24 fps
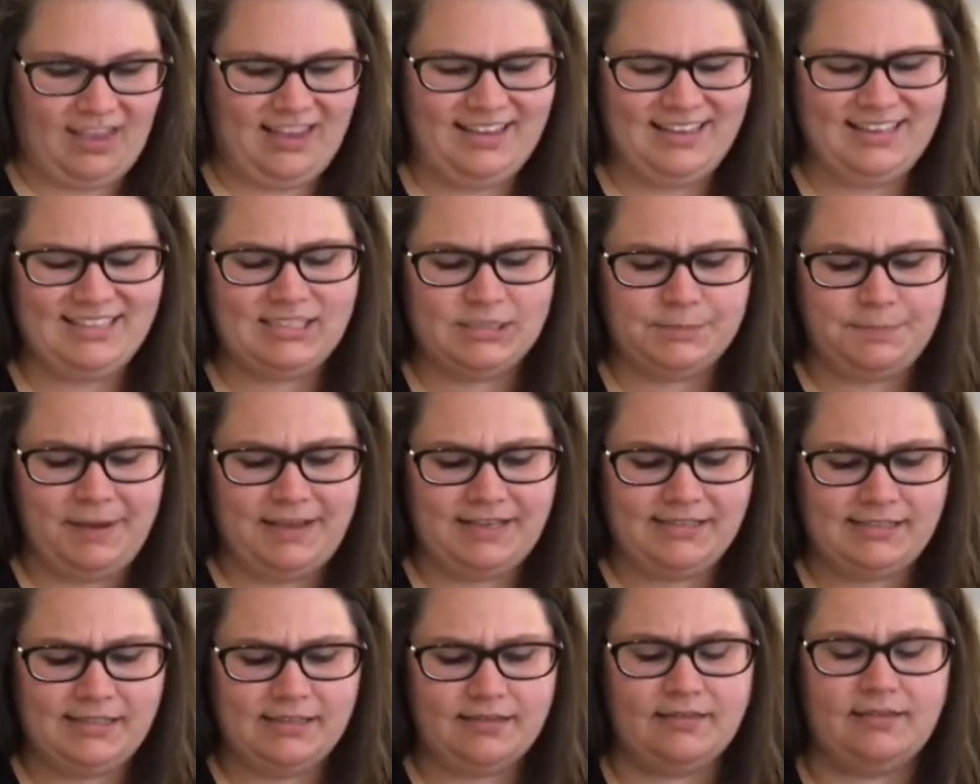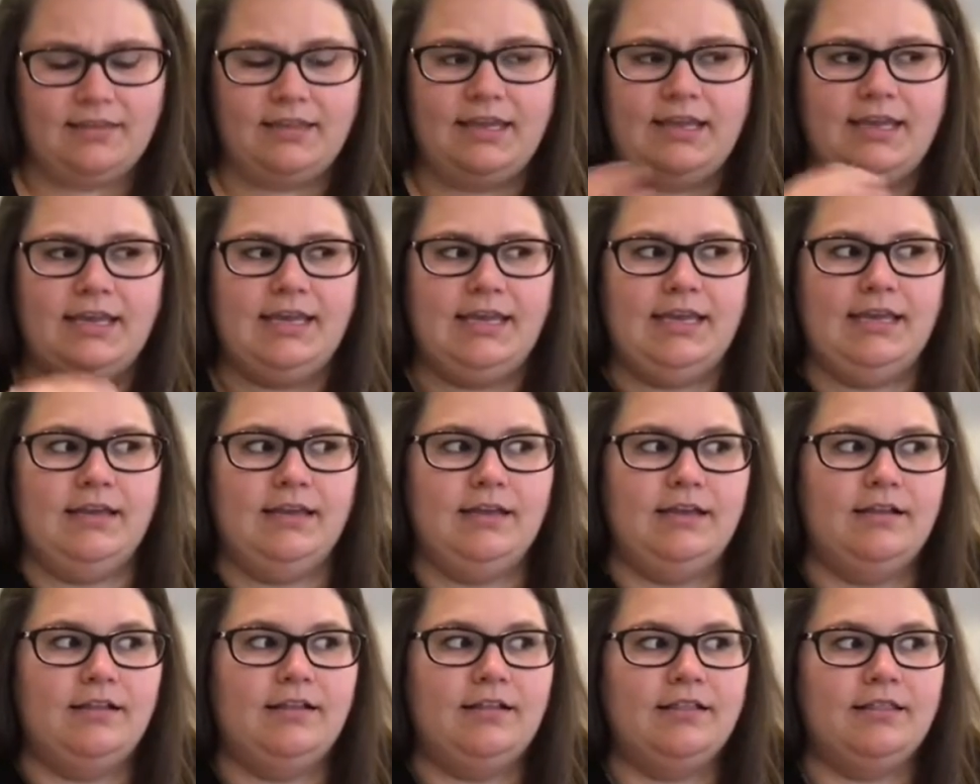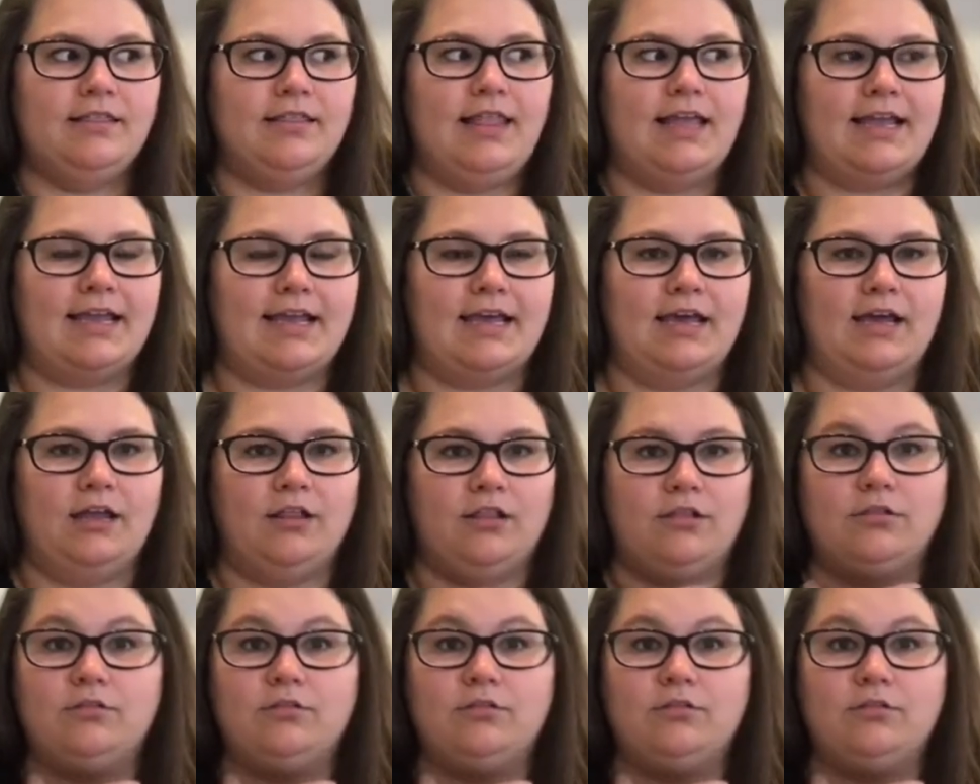it's basically like a